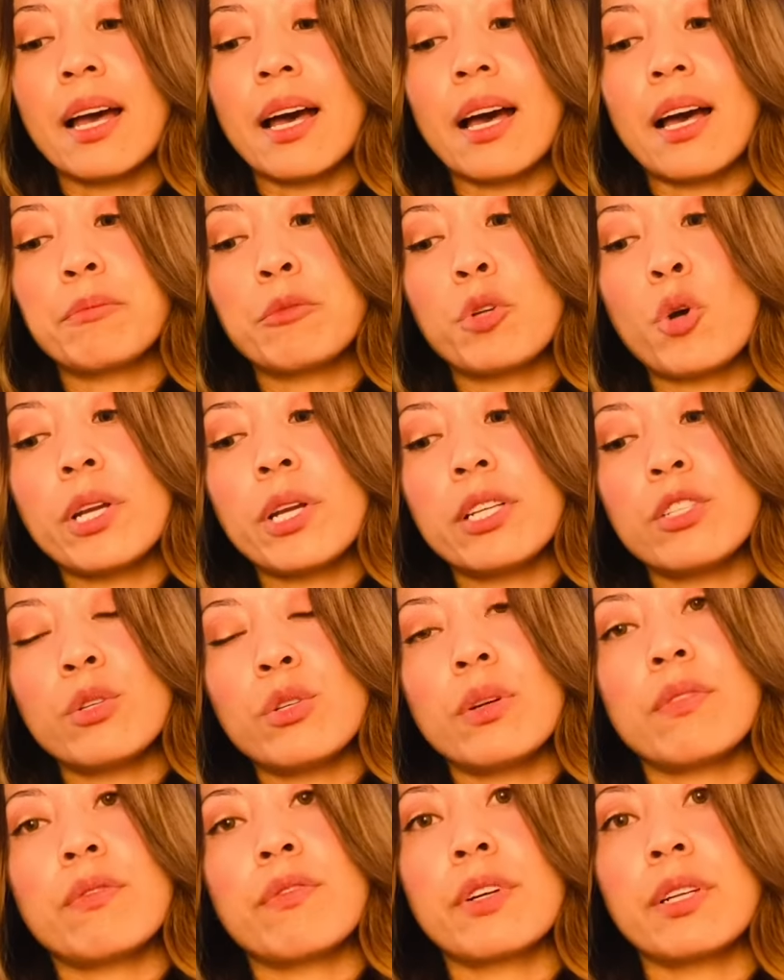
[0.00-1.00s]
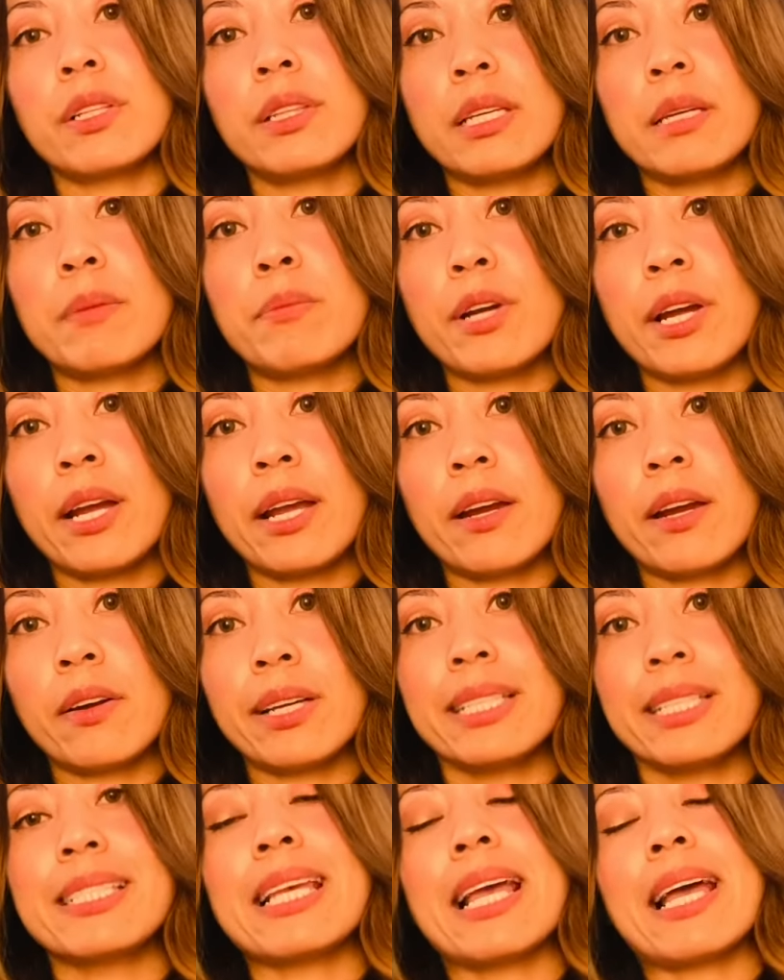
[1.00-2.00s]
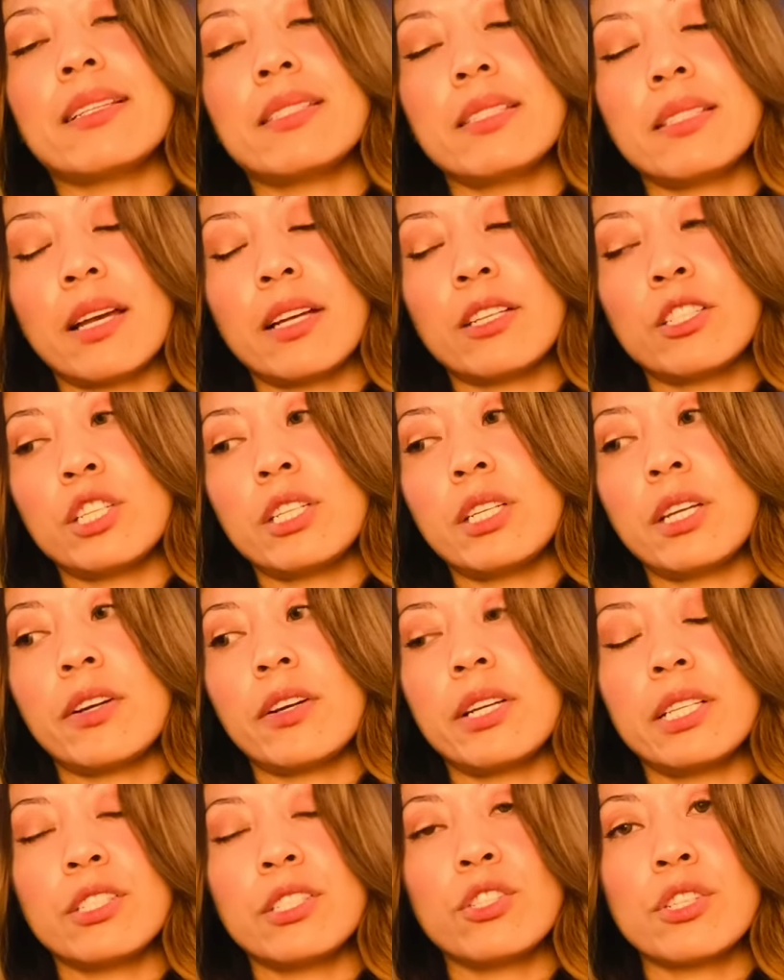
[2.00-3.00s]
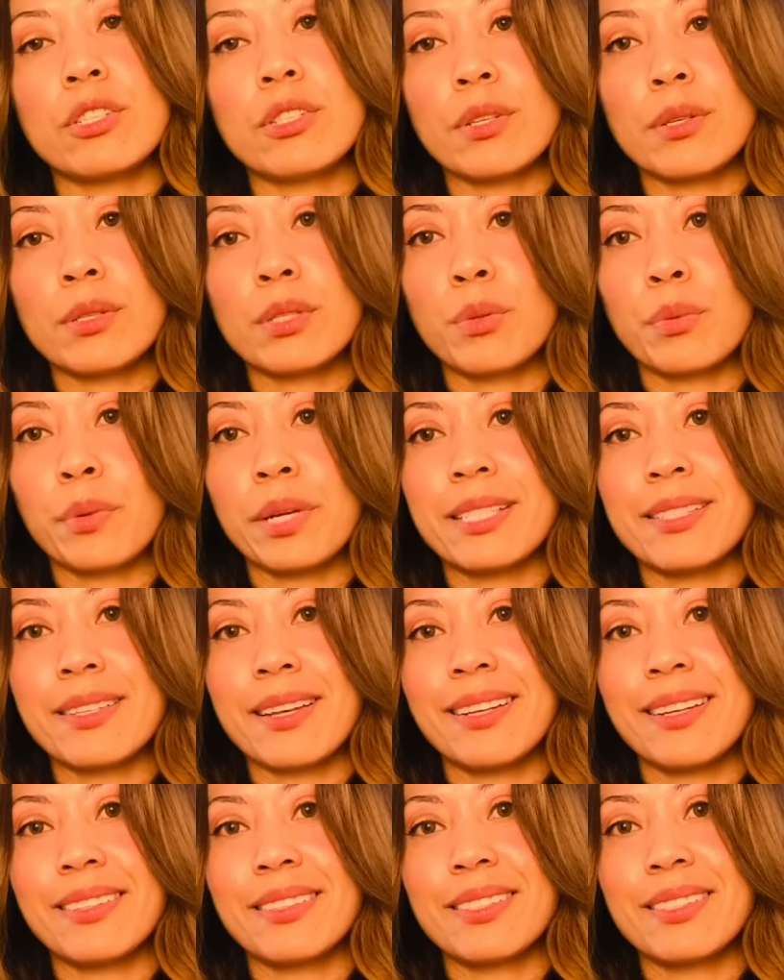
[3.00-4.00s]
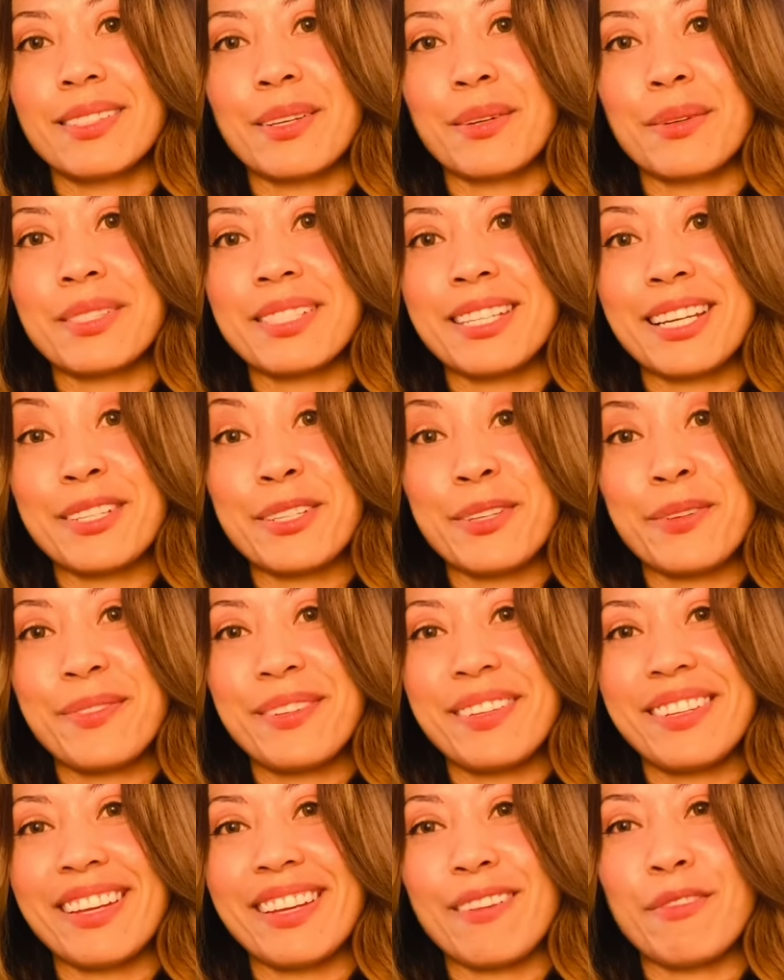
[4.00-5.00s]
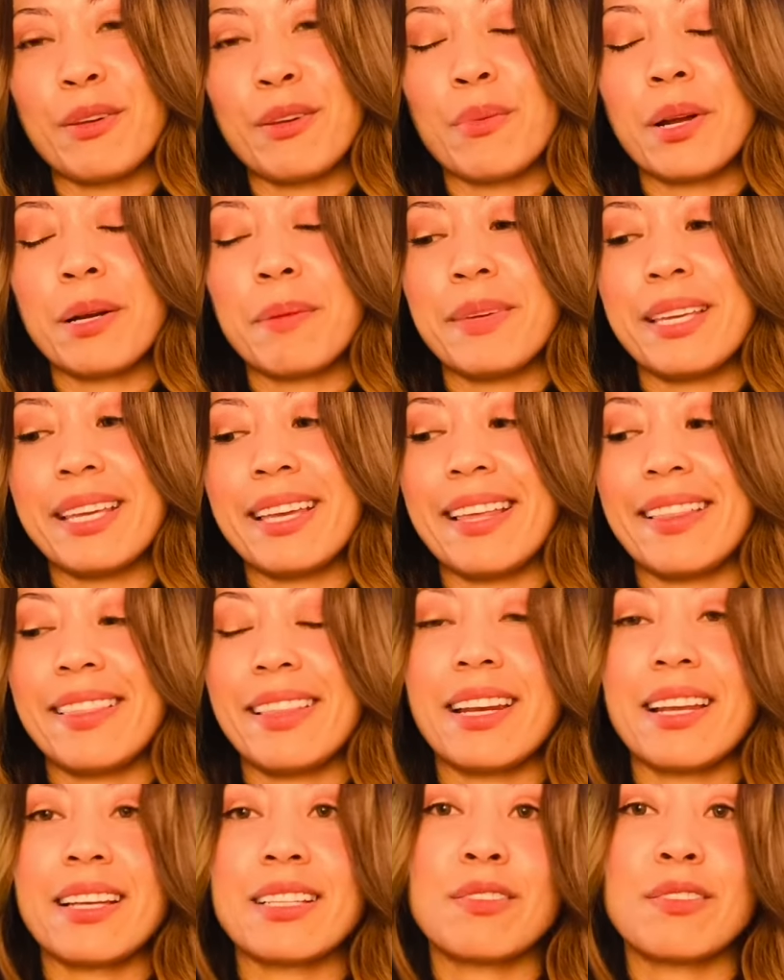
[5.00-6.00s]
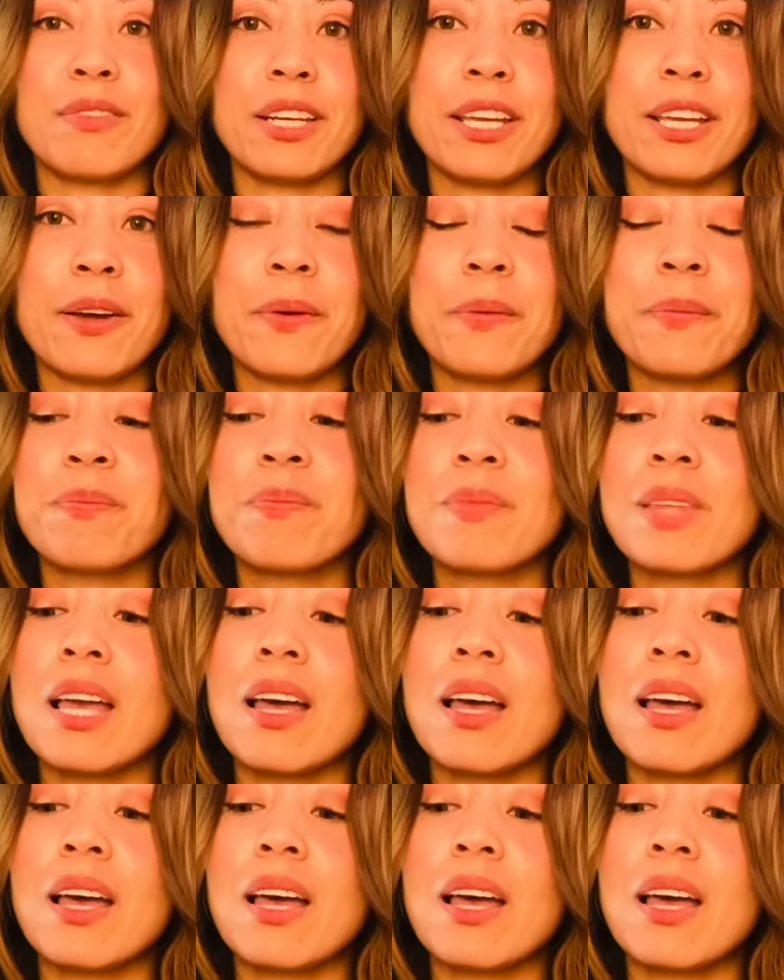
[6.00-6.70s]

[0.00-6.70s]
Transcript: I'm going to do it for Libra, Aries, and Sagittarius, just those three signs. So stay tuned if you want to be in the next video.